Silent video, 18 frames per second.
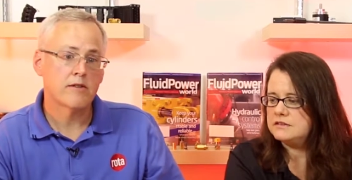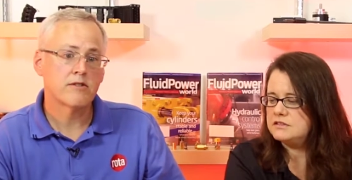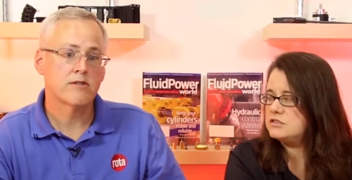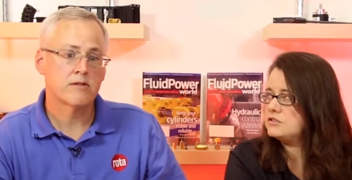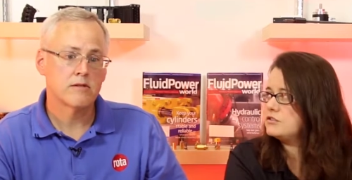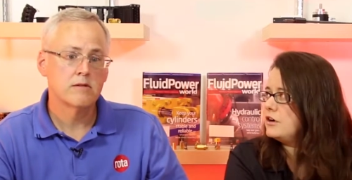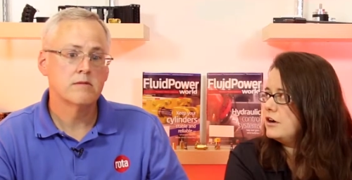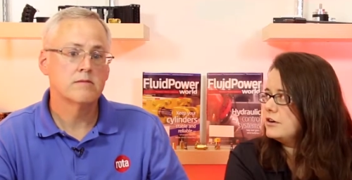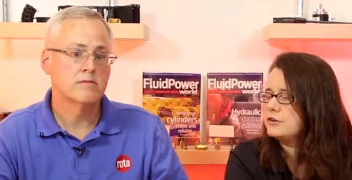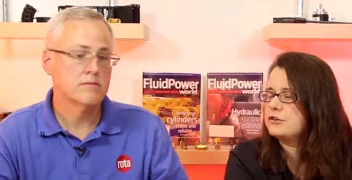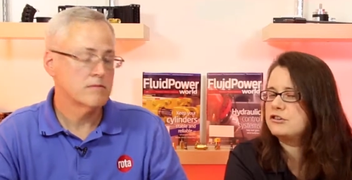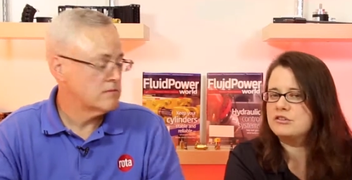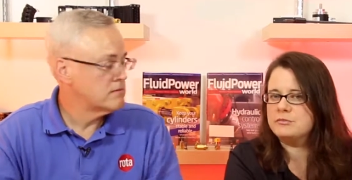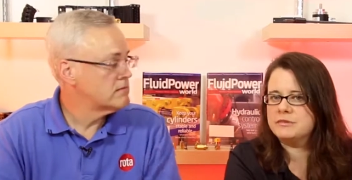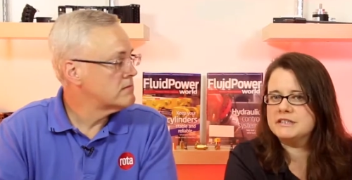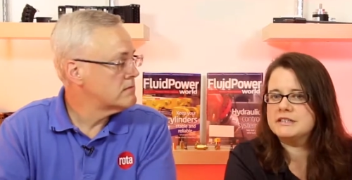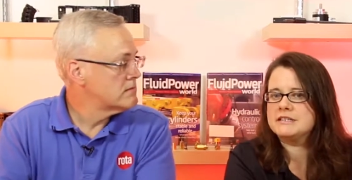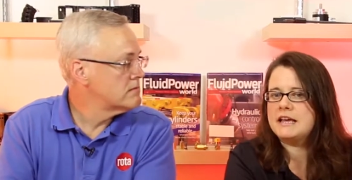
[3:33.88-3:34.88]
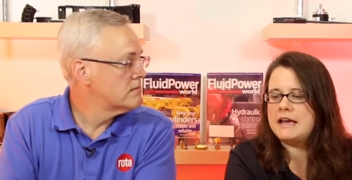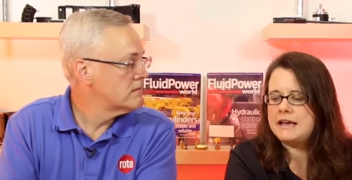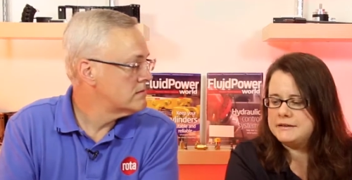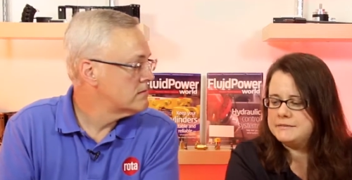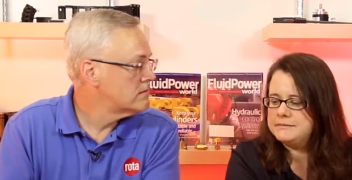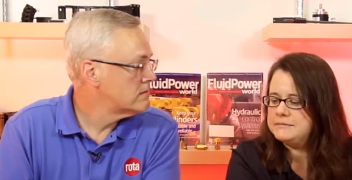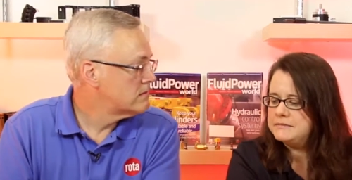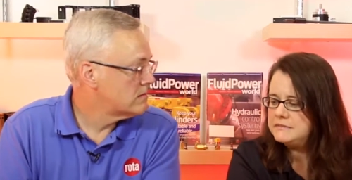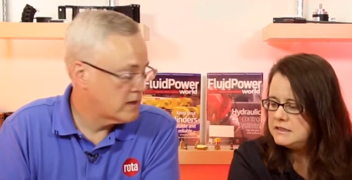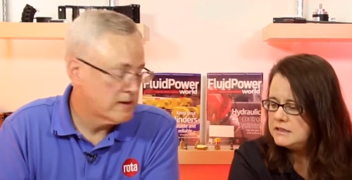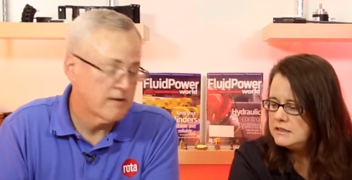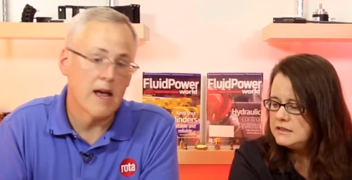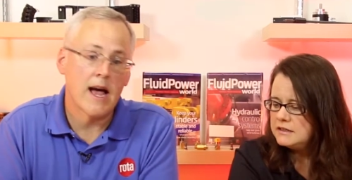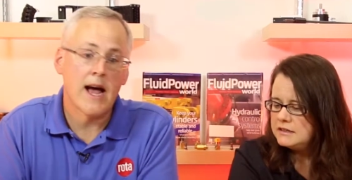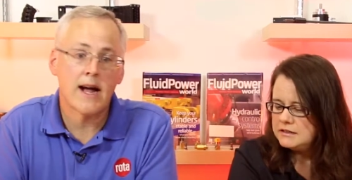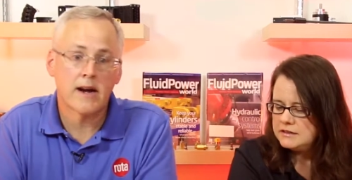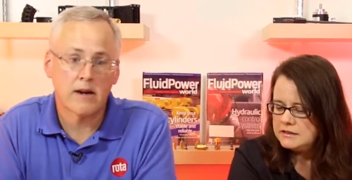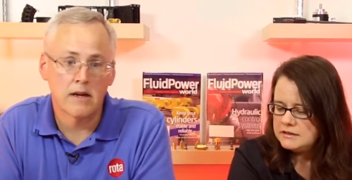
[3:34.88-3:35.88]
Speaker 1: us. Strong, durable design.
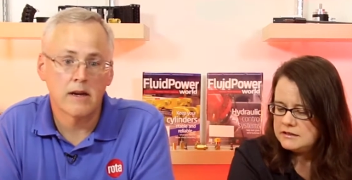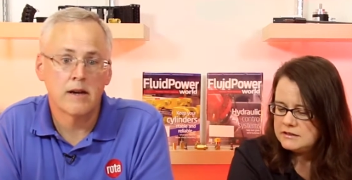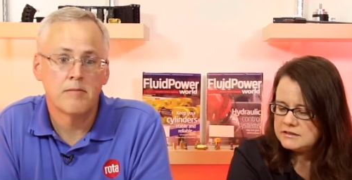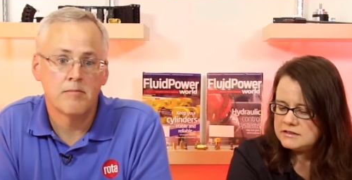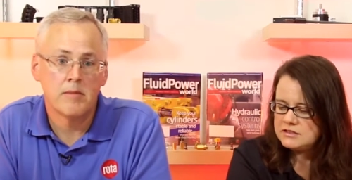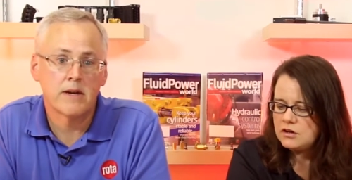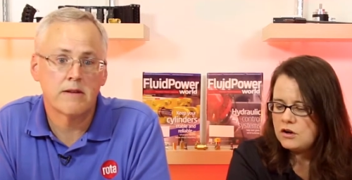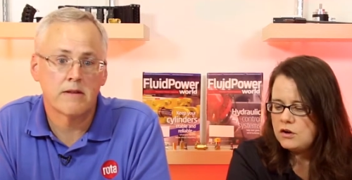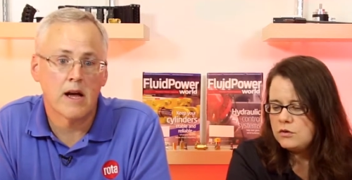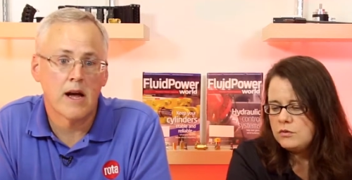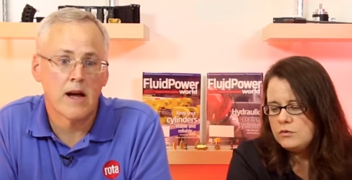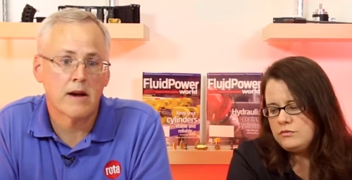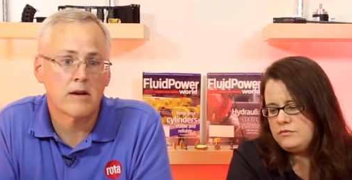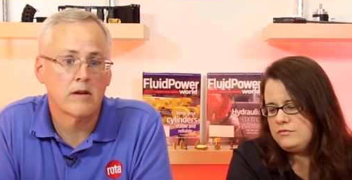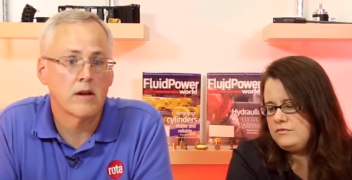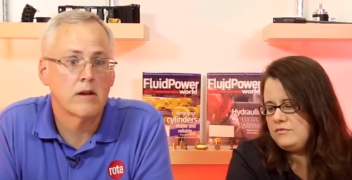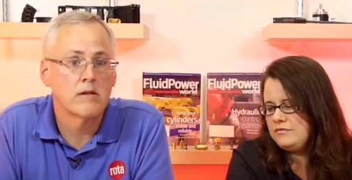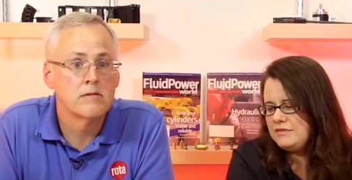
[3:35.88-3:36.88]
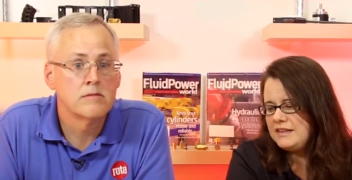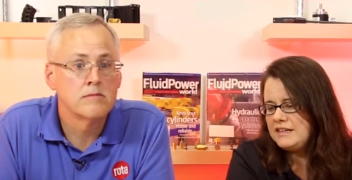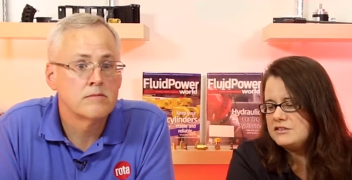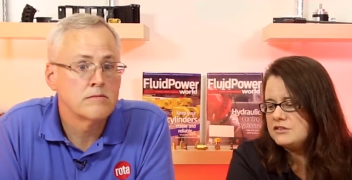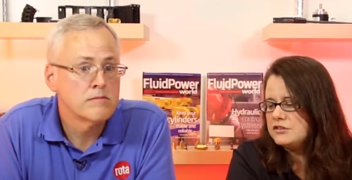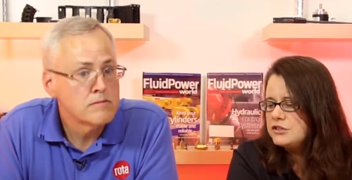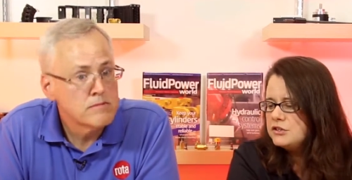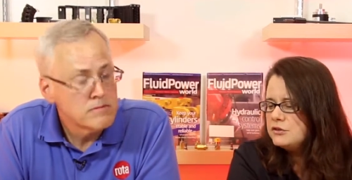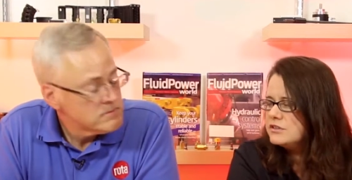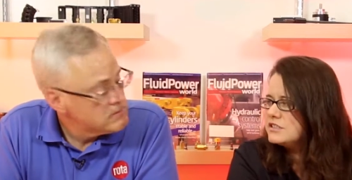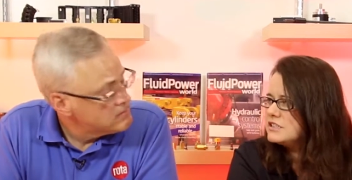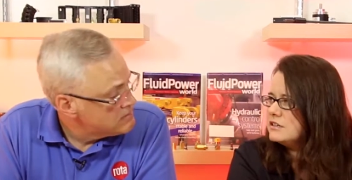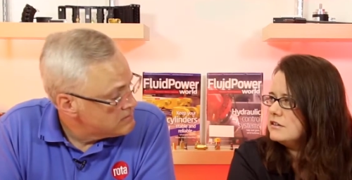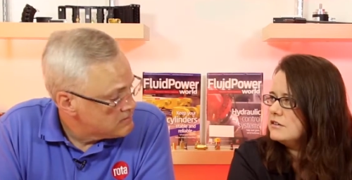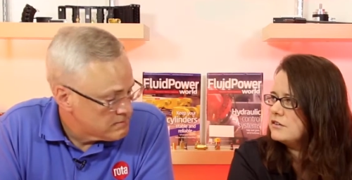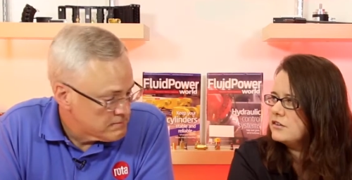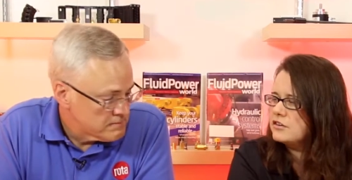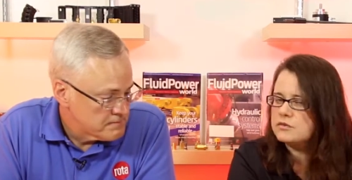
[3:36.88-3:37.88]
Speaker 2: Exactly.
Speaker 1: So these are huge
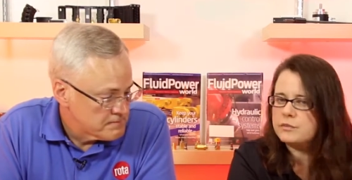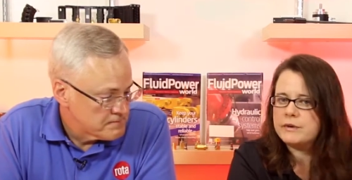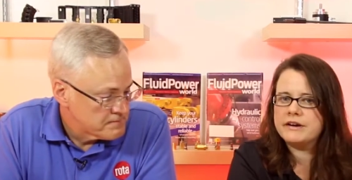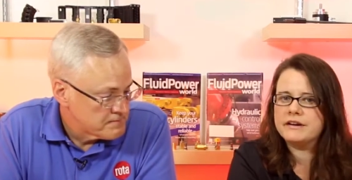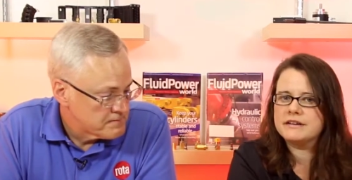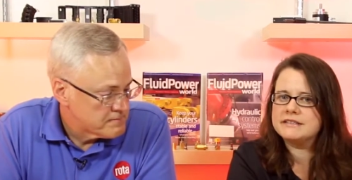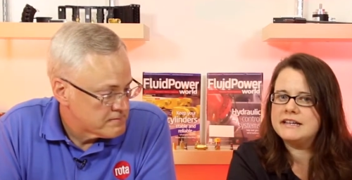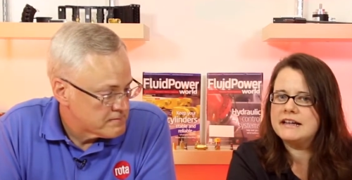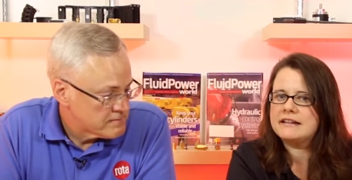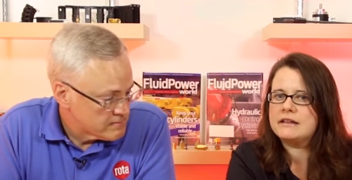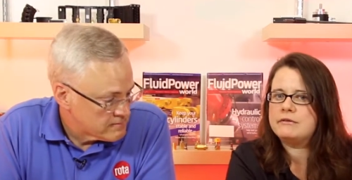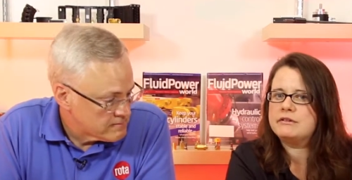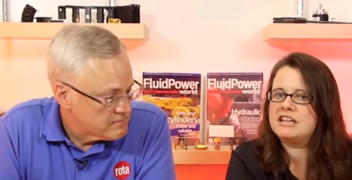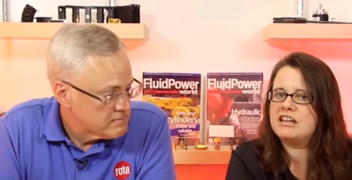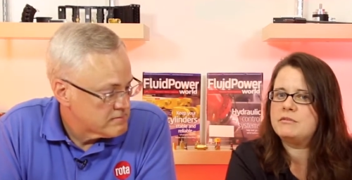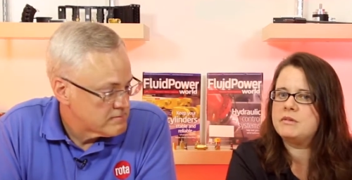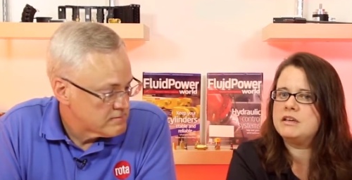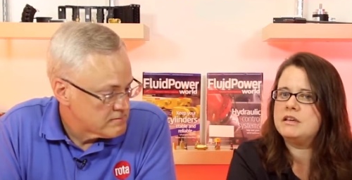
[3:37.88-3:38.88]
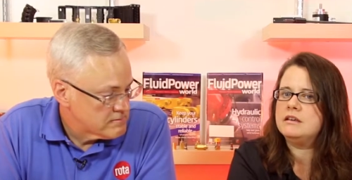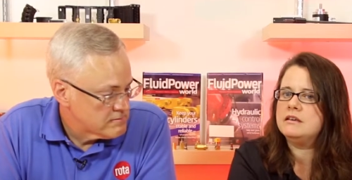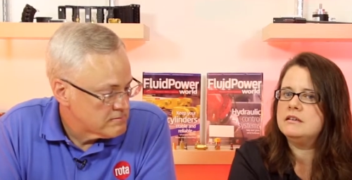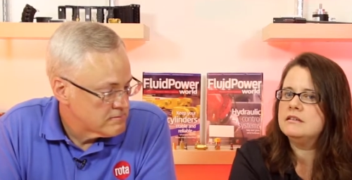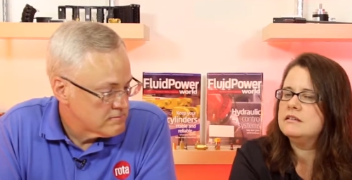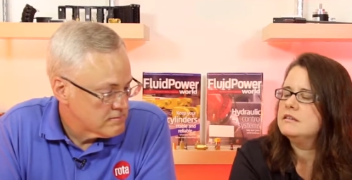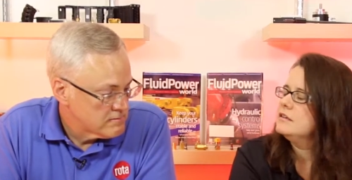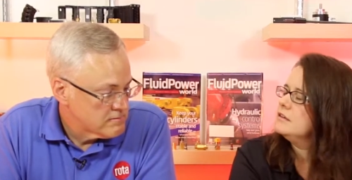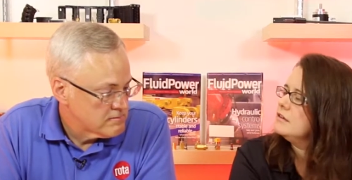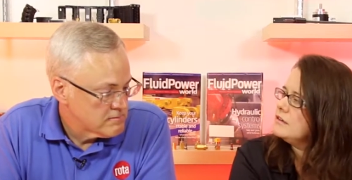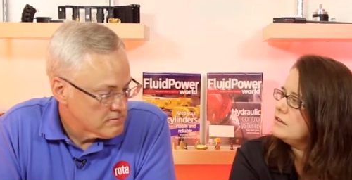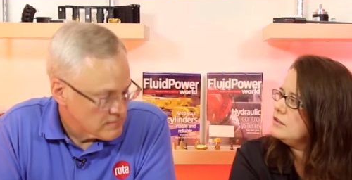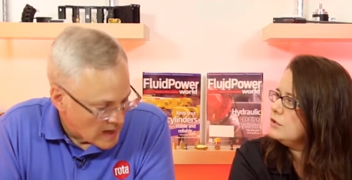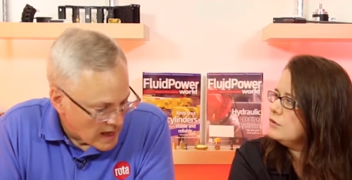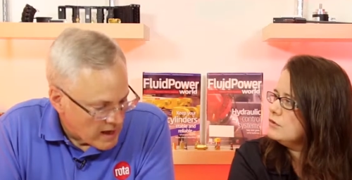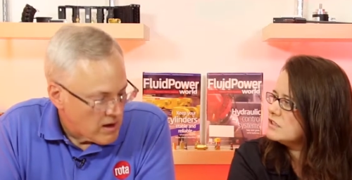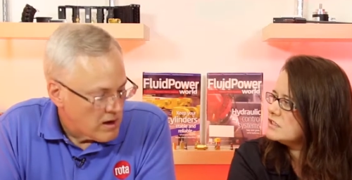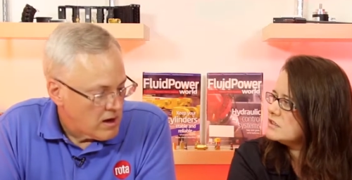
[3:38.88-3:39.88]
cylinders. Where exactly would they be
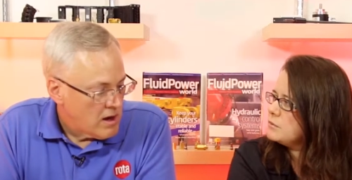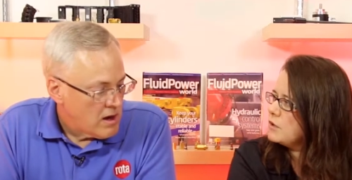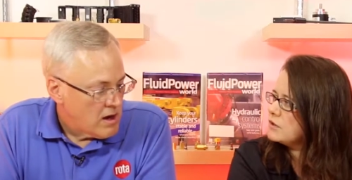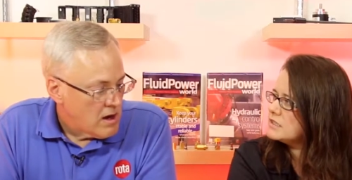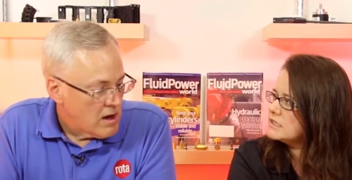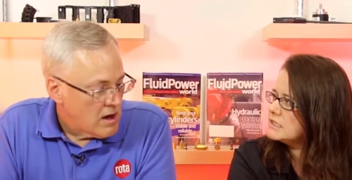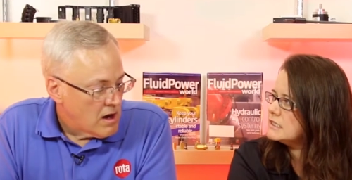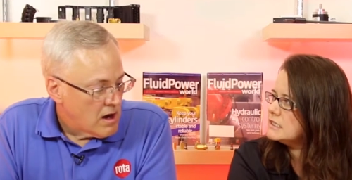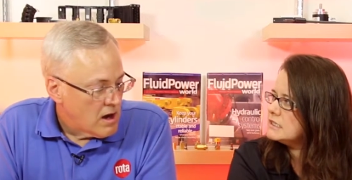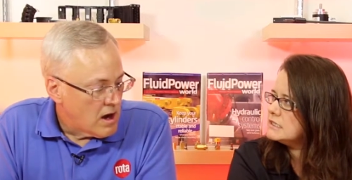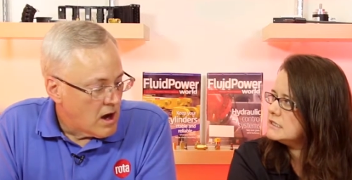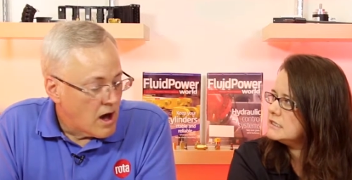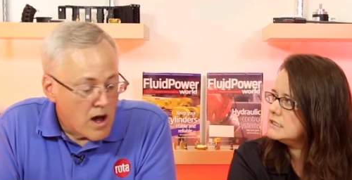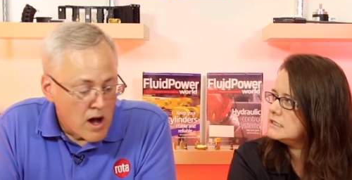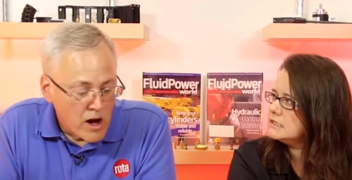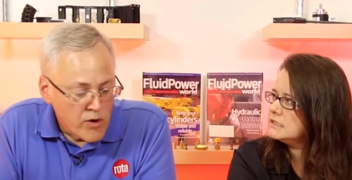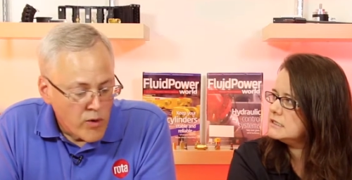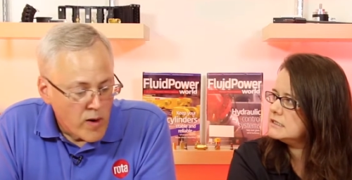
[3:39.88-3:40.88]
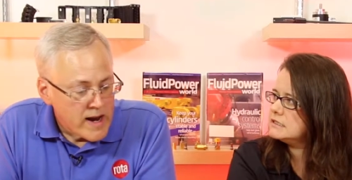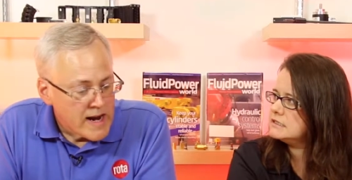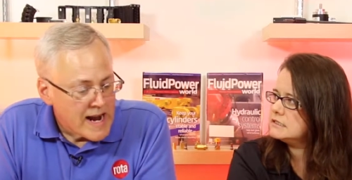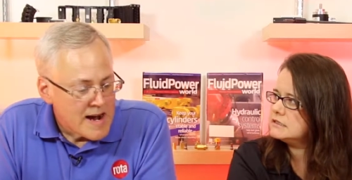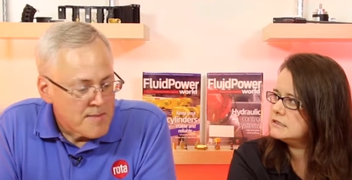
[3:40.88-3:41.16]
used mostly?
Speaker 2: A great